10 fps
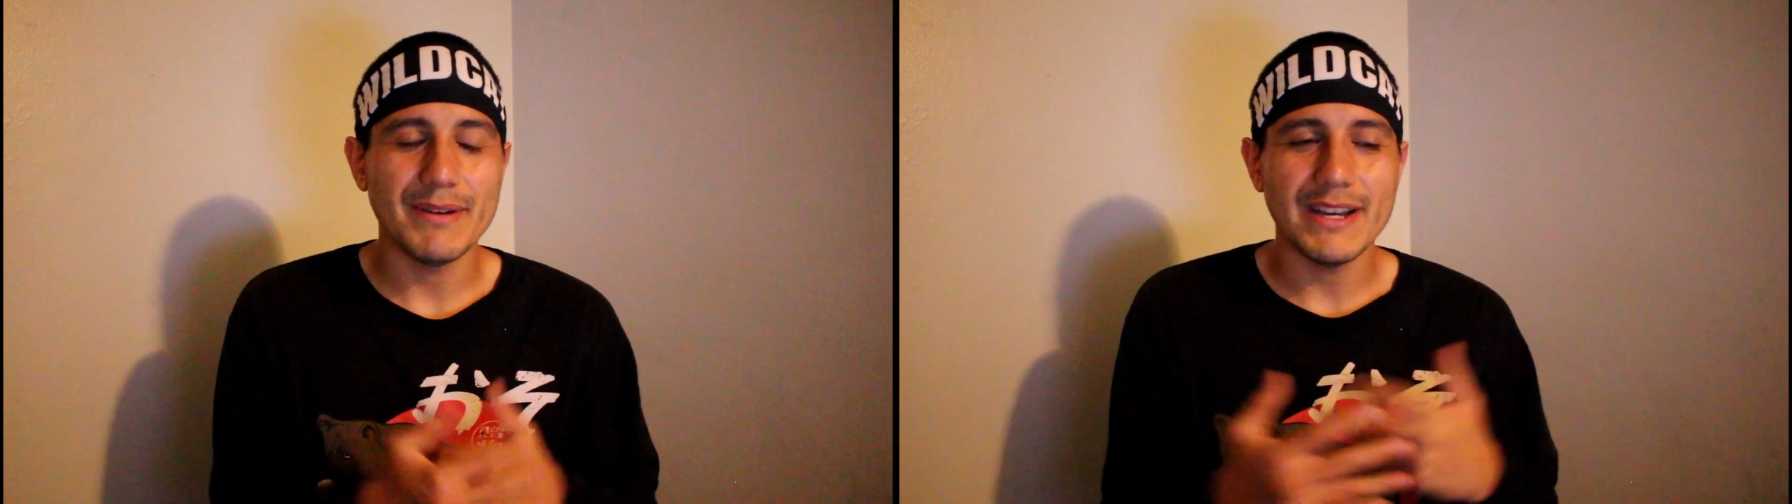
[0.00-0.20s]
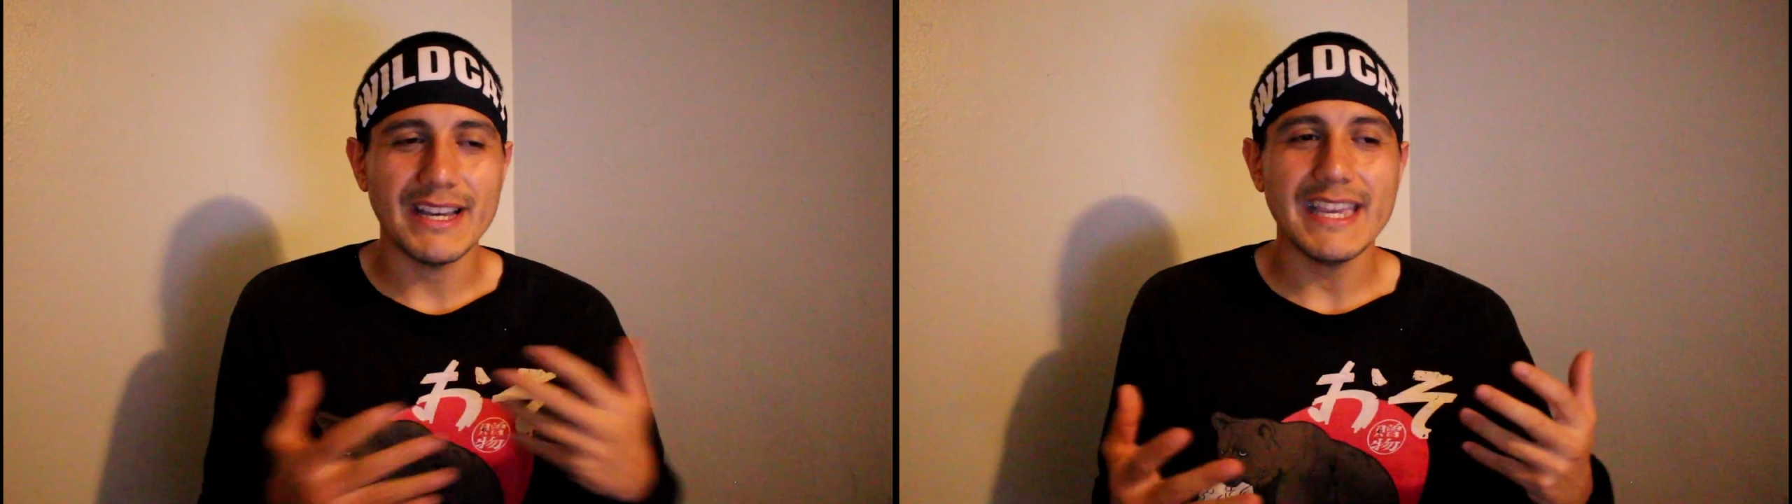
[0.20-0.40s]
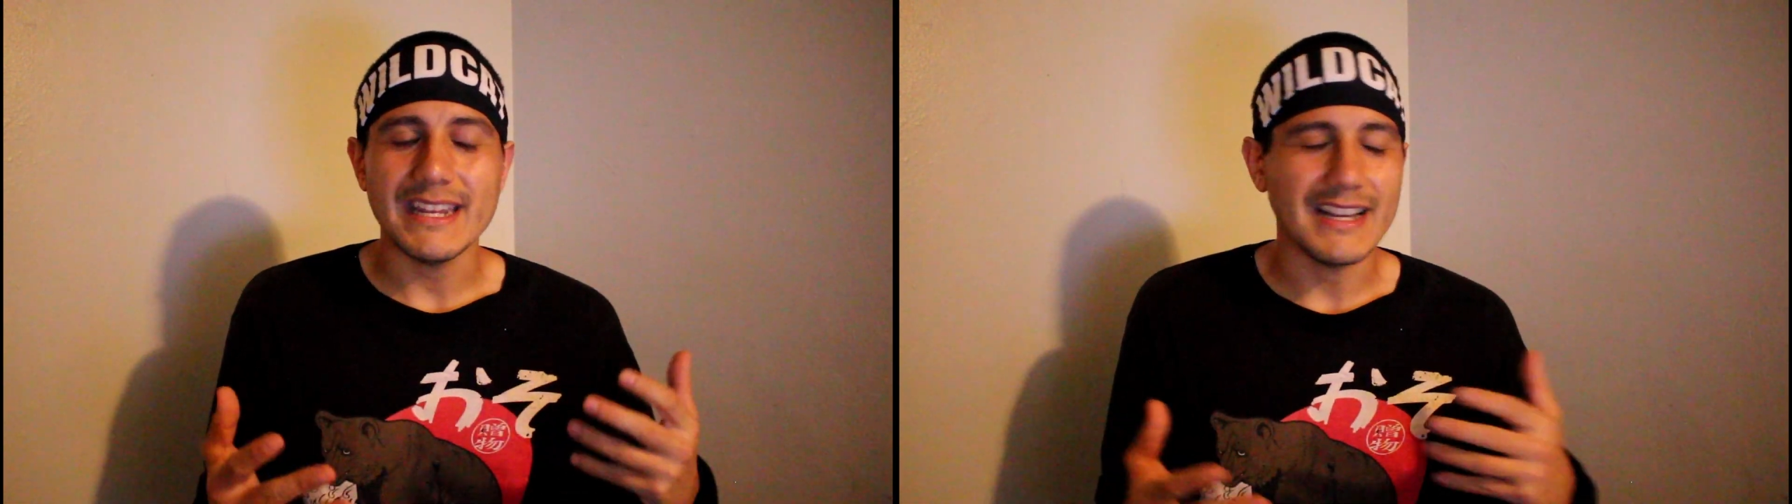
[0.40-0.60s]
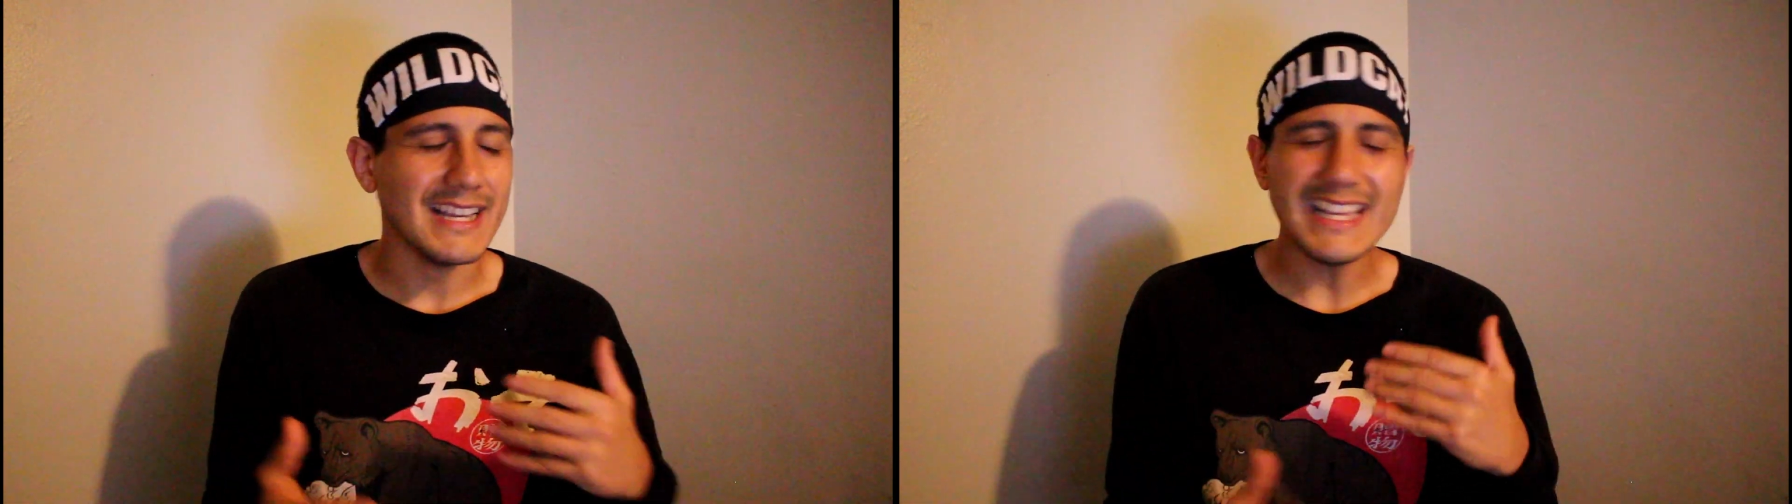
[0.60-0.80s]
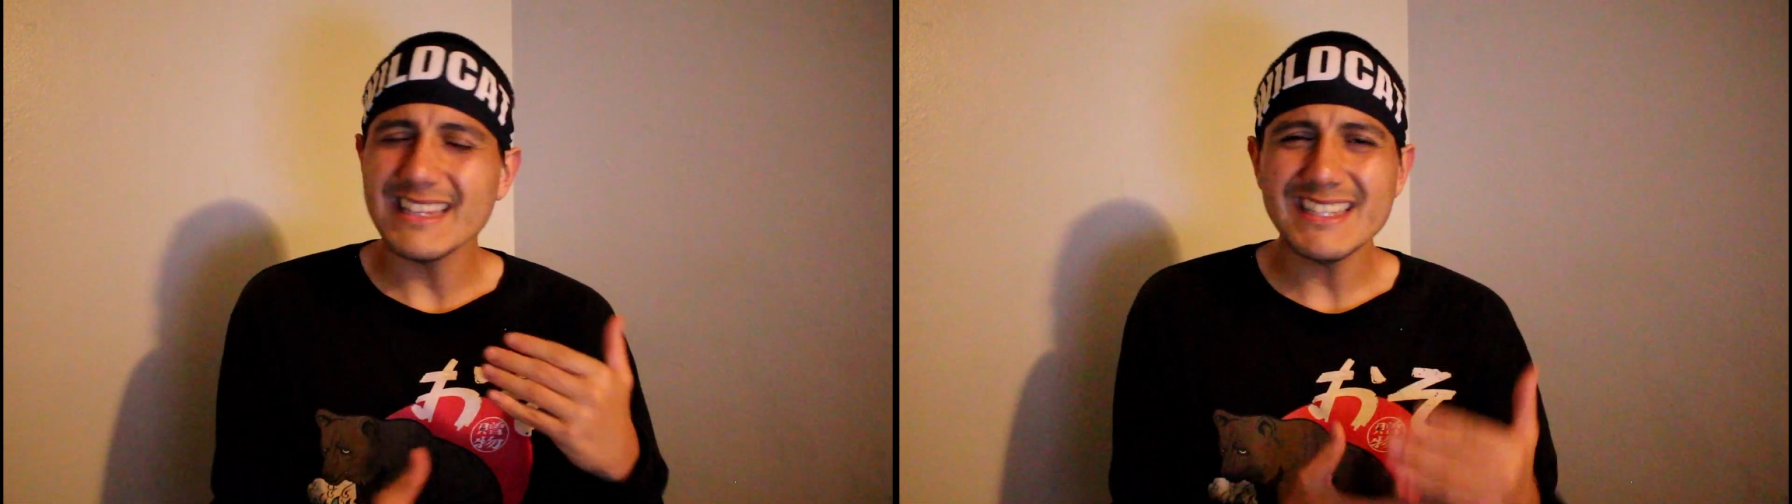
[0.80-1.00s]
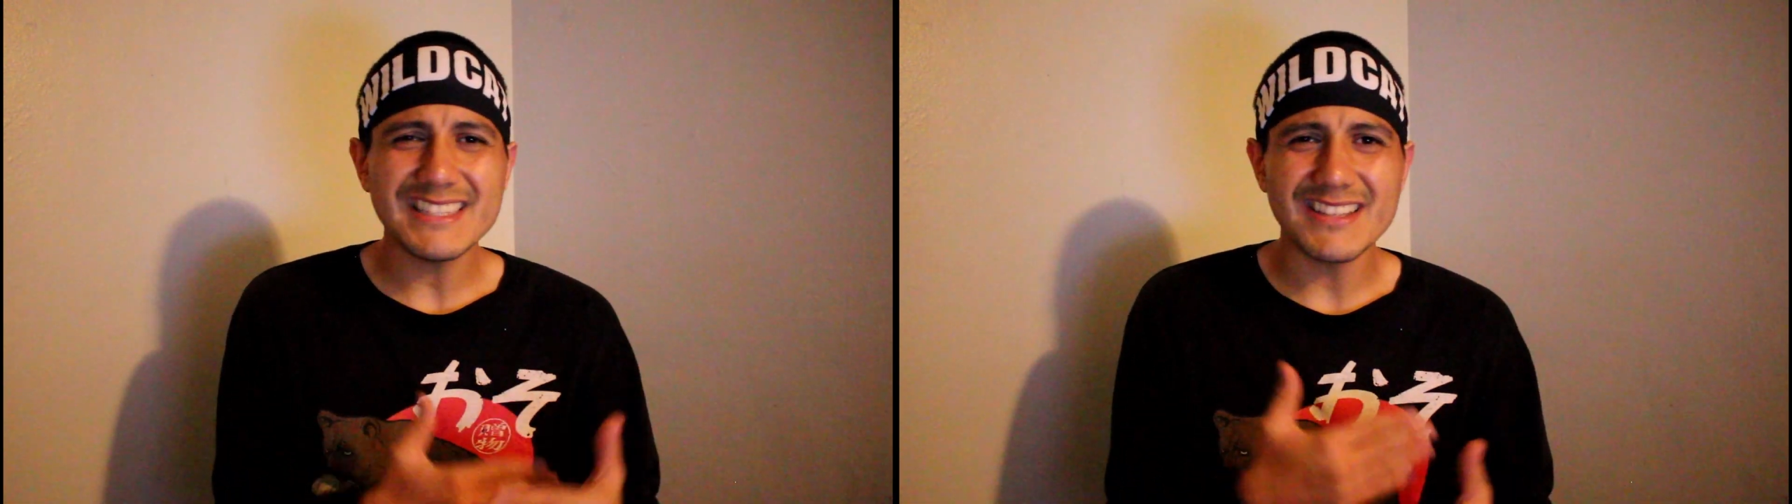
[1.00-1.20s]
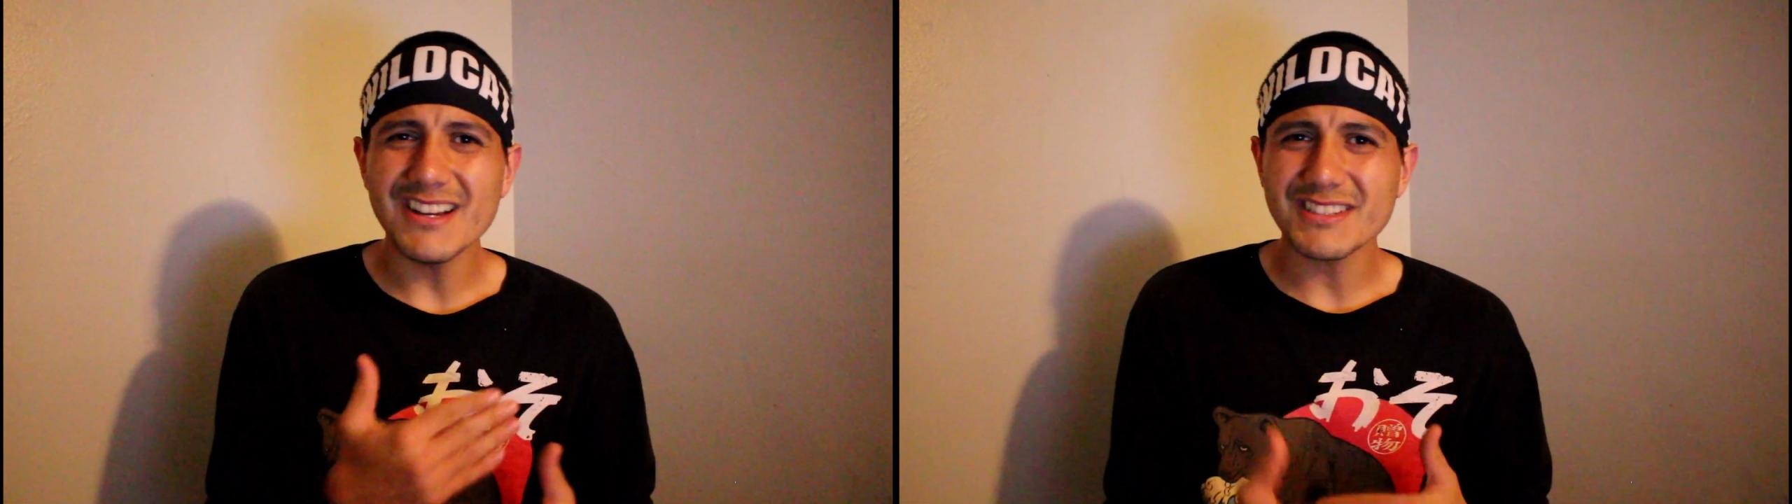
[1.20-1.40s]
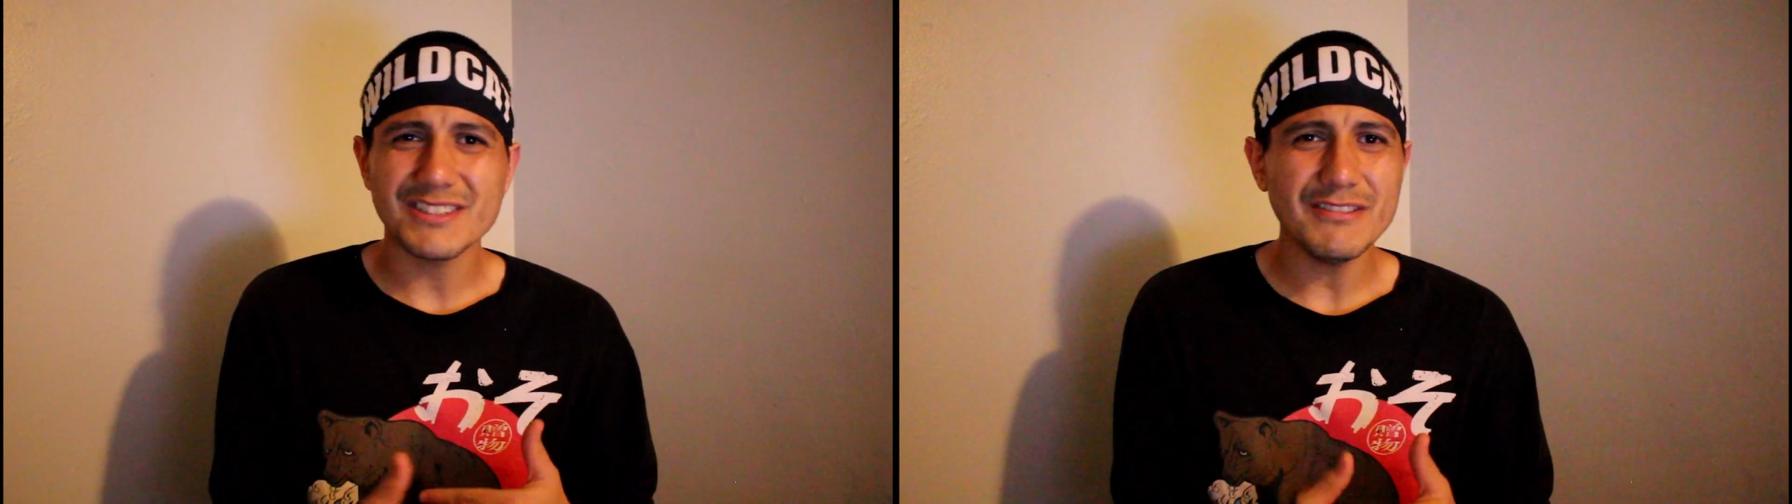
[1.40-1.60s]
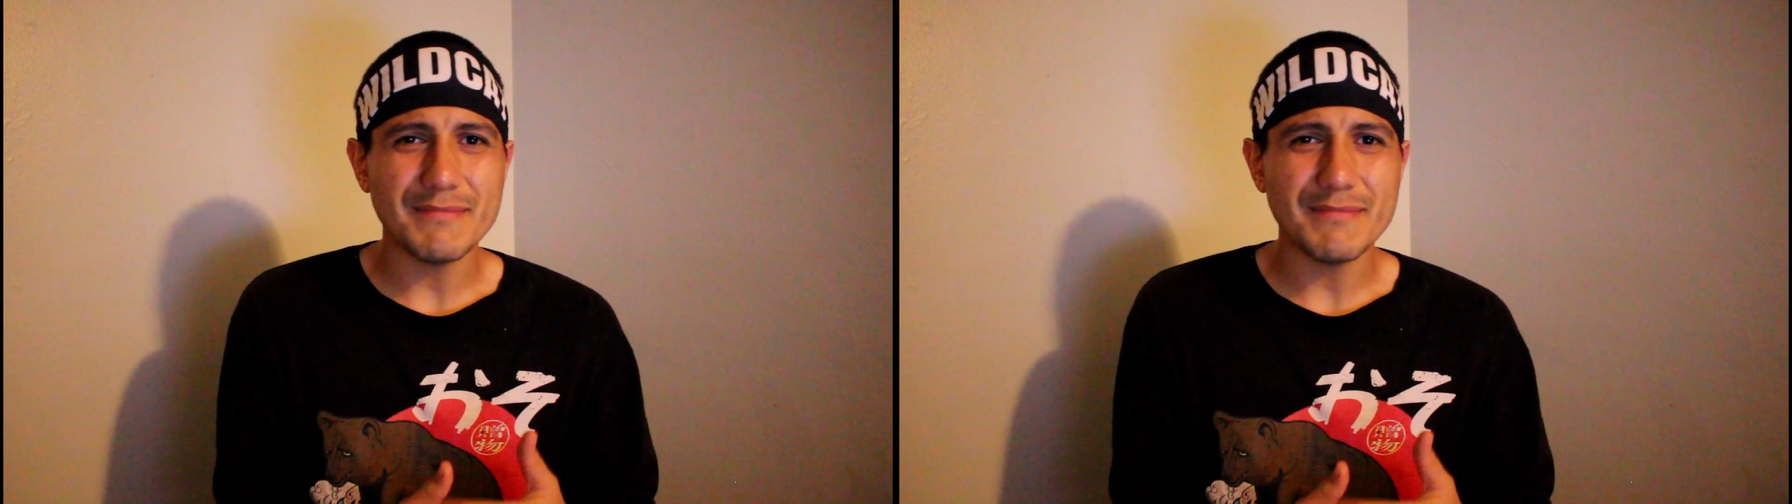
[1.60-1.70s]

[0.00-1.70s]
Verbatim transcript: But again, again, these songs too,